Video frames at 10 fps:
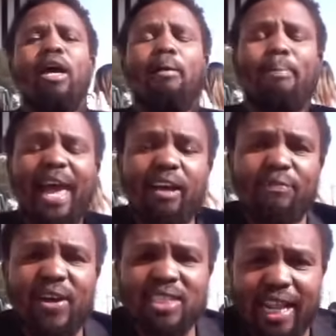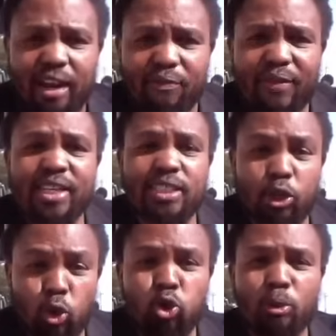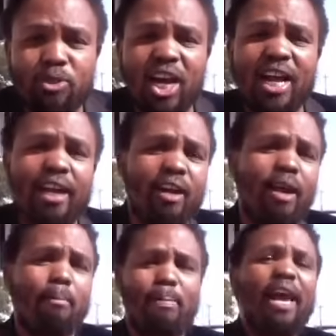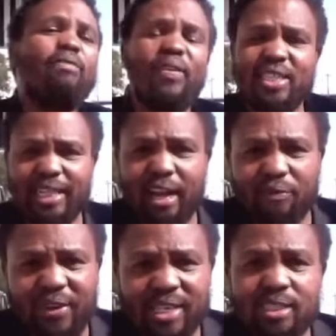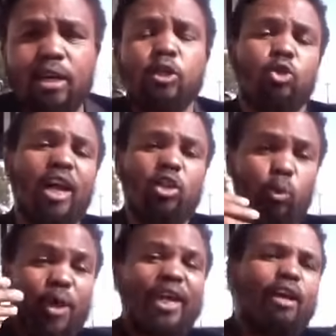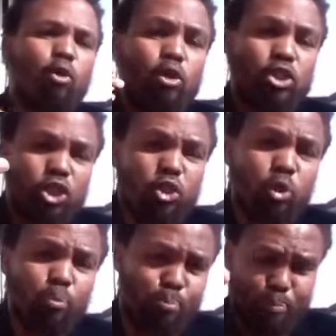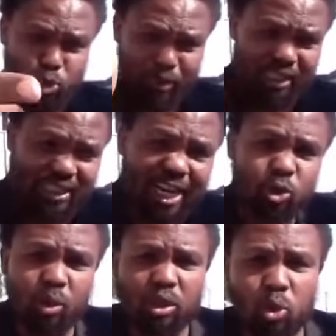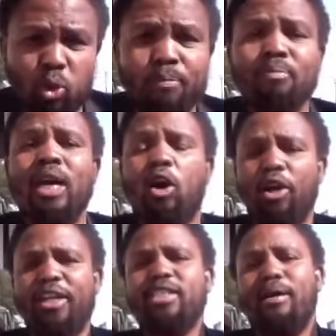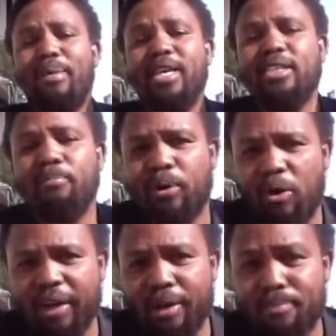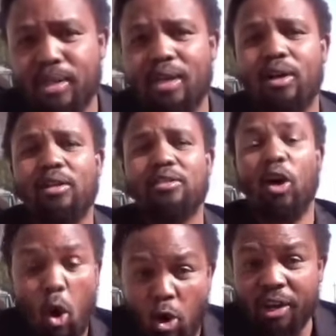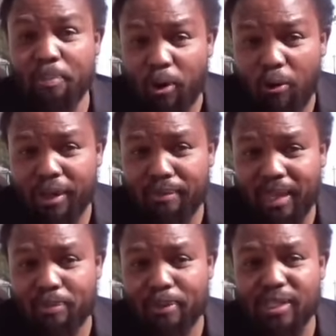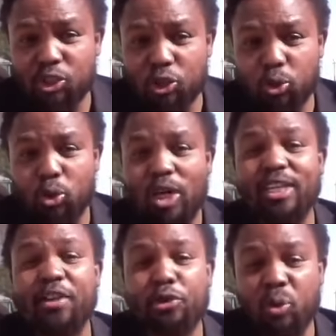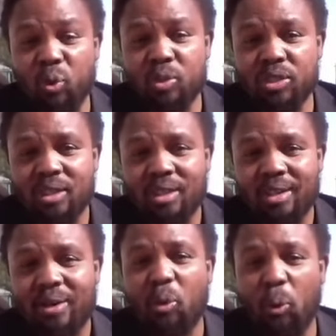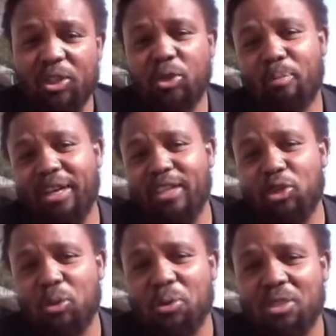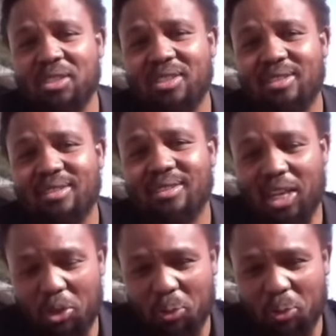Black First Land First, the YouTube channel, Black First Land First, so that we can continue to be in touch with you on this amazing program, the only program that brings you the news which will make the news. Thank you.